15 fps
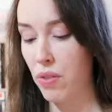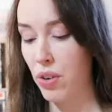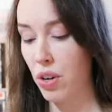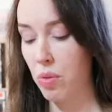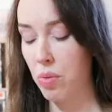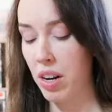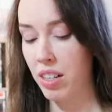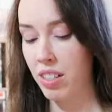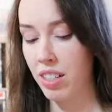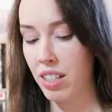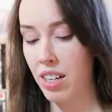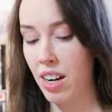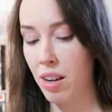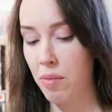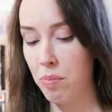know where to
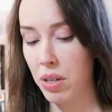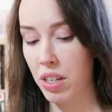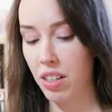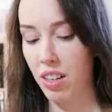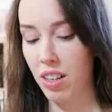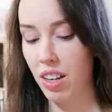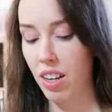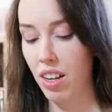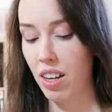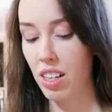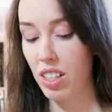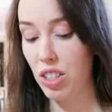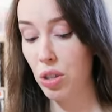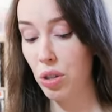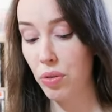start, but a
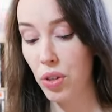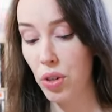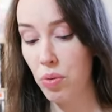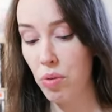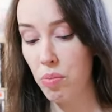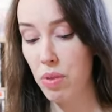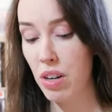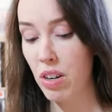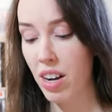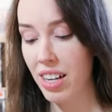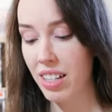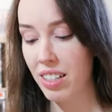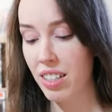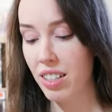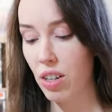Sylveon would be
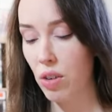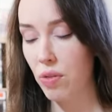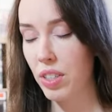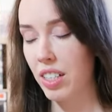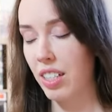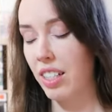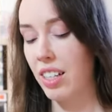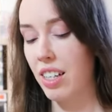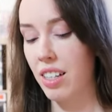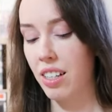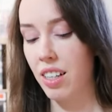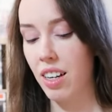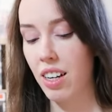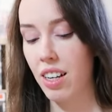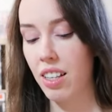nice. Obviously,
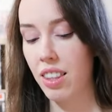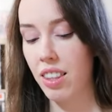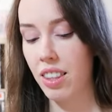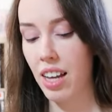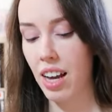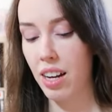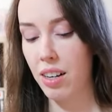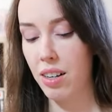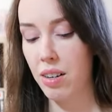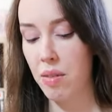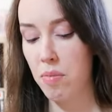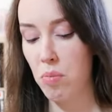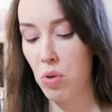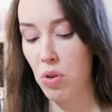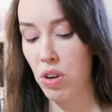that
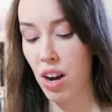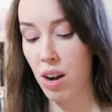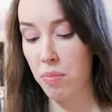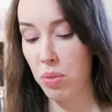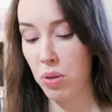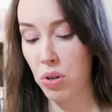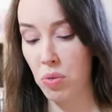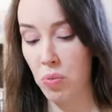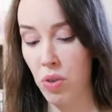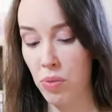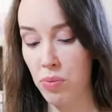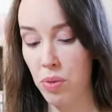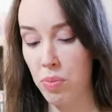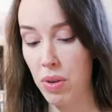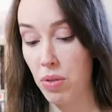Moon Umbreon one
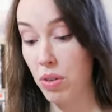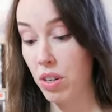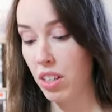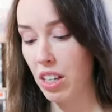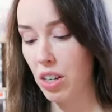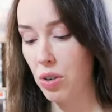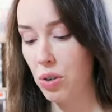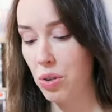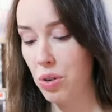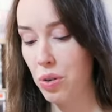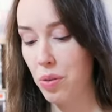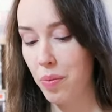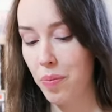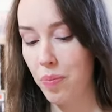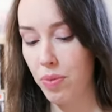would be really
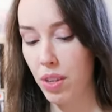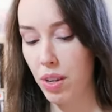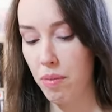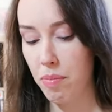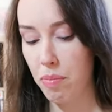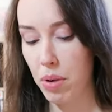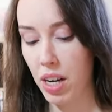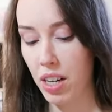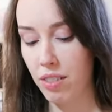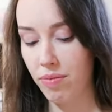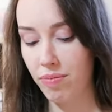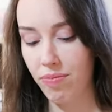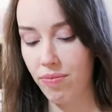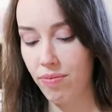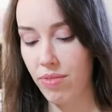cool. But
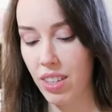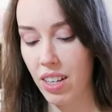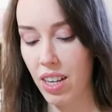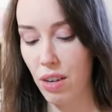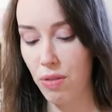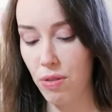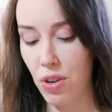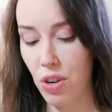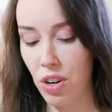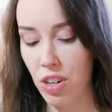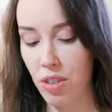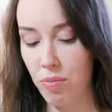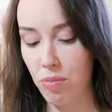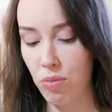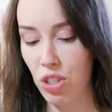if
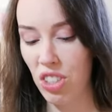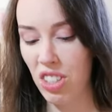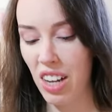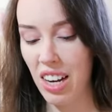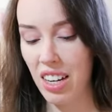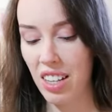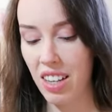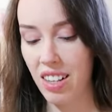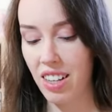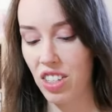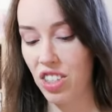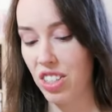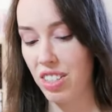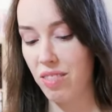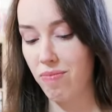not, just anything that
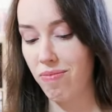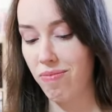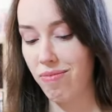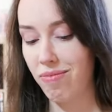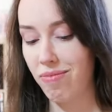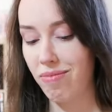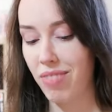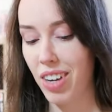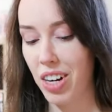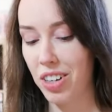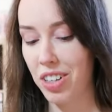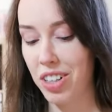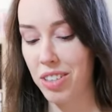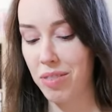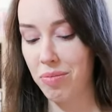just, I don't
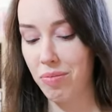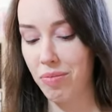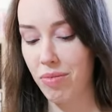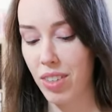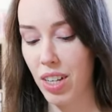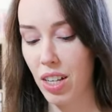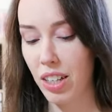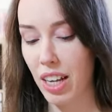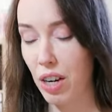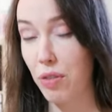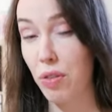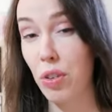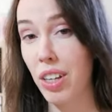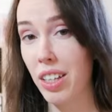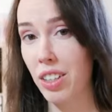know, like a
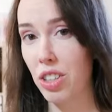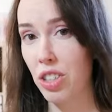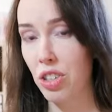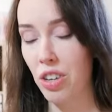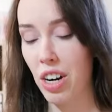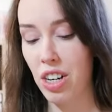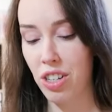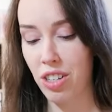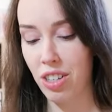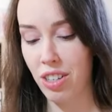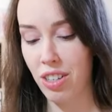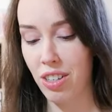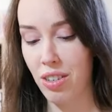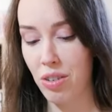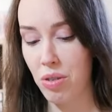full
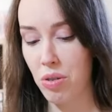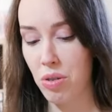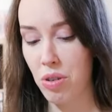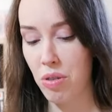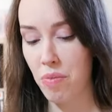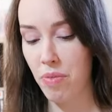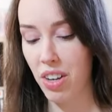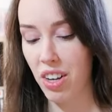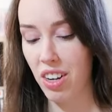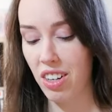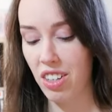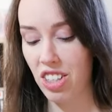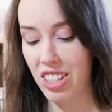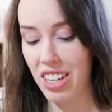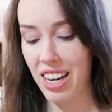illustration or
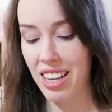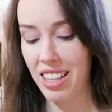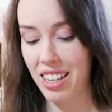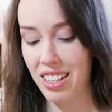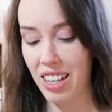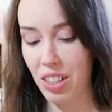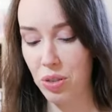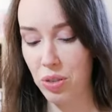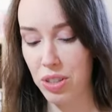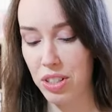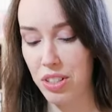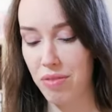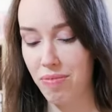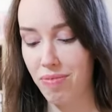just anything that looks